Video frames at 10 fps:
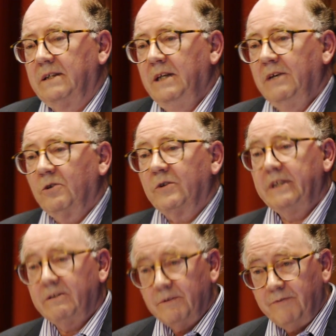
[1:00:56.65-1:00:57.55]
Of course,
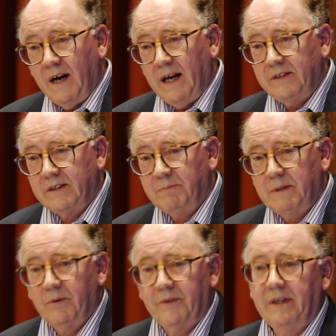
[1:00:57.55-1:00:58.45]
he revised it.
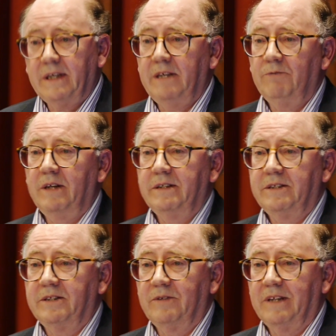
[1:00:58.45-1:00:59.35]
People think he wrote
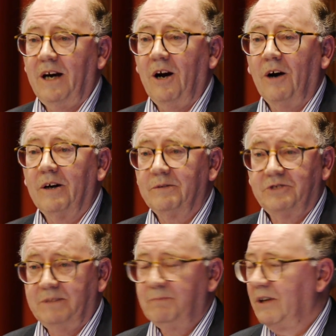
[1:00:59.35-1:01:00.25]
this
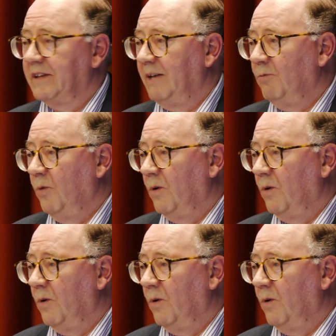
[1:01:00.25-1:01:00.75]
simply on that